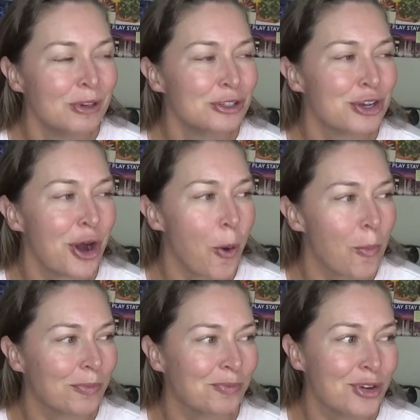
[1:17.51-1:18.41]

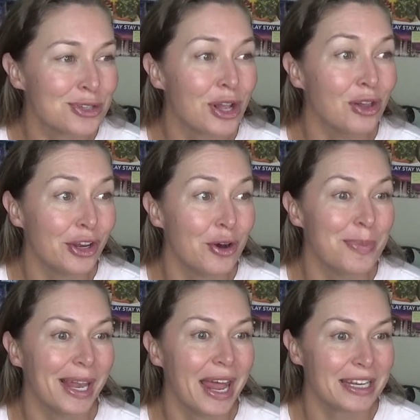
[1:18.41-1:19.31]
So feels a little
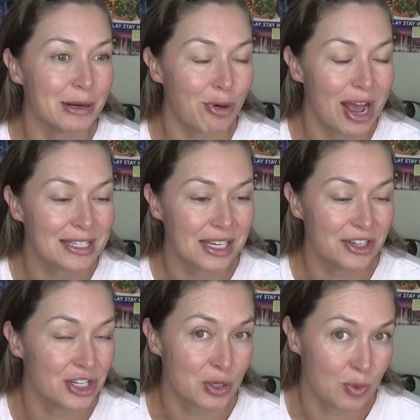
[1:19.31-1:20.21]
bit like
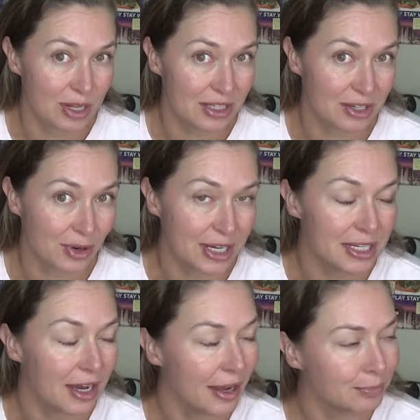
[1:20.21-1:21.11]
Nebraska just wants screen
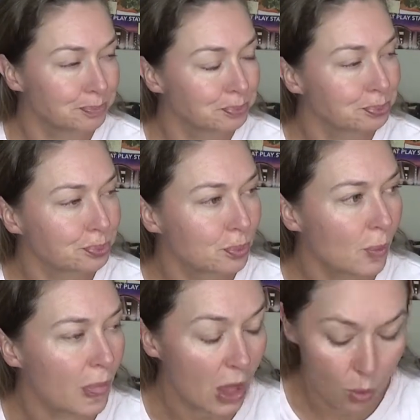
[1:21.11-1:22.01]
time.
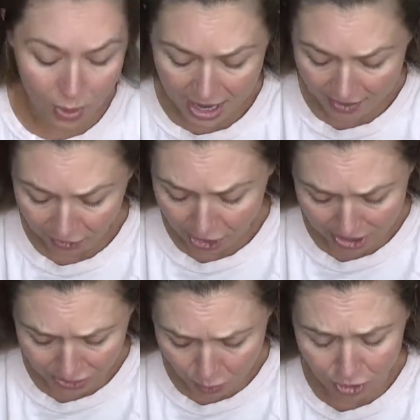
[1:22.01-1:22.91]
Whatever,
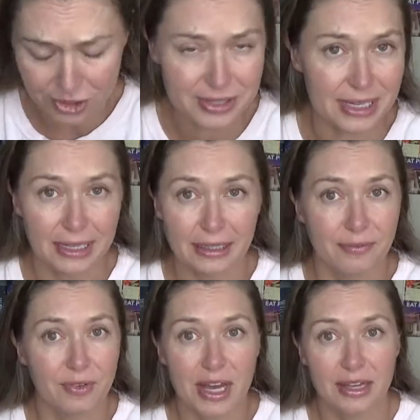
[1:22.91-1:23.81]
not the worst sin.
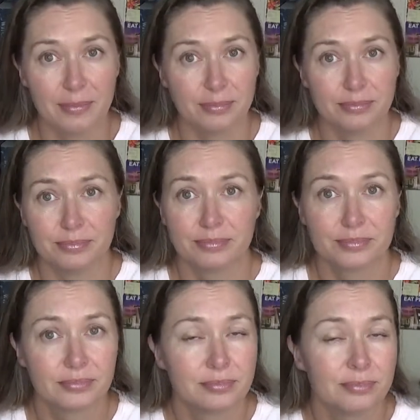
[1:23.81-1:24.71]
If I
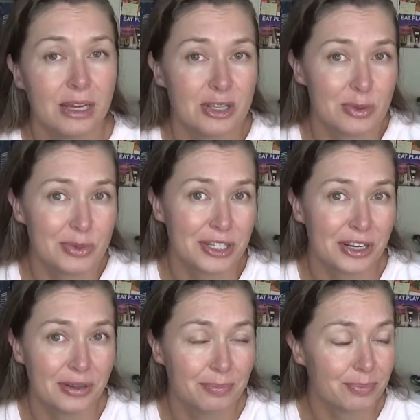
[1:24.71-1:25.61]
my husband was
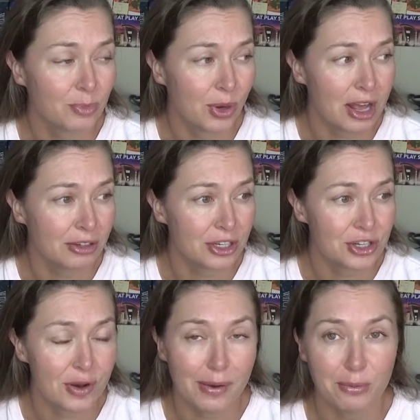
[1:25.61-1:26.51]
on a reality
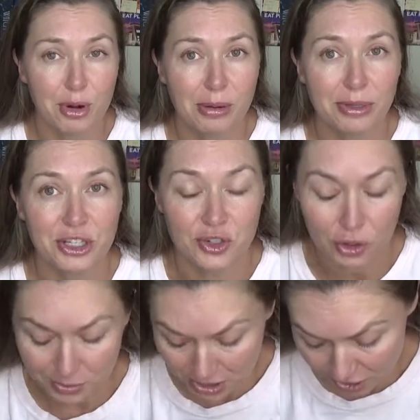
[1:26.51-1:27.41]
show, I would probably show
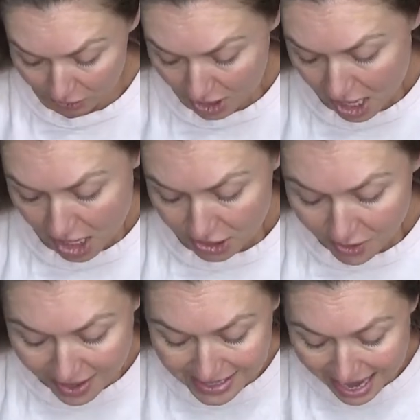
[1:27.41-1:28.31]
up too.
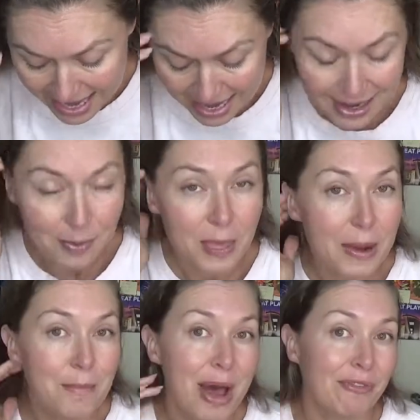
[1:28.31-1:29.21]
So I get it,
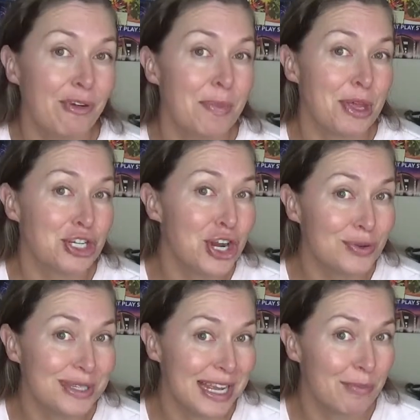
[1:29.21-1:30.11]
but from the
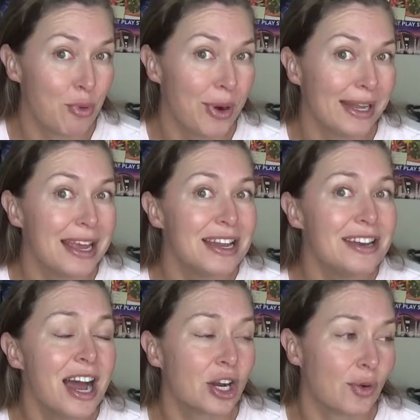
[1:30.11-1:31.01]
show standpoint,
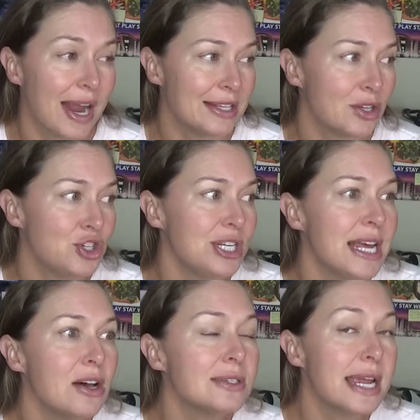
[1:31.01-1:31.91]
not great. So she
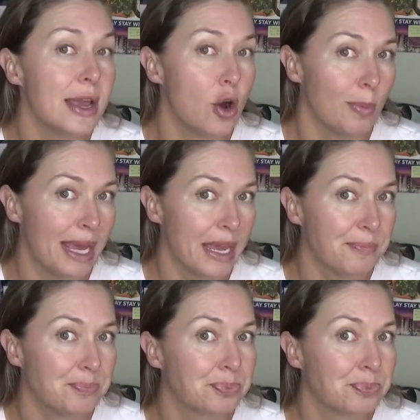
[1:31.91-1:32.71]
tells Naomi,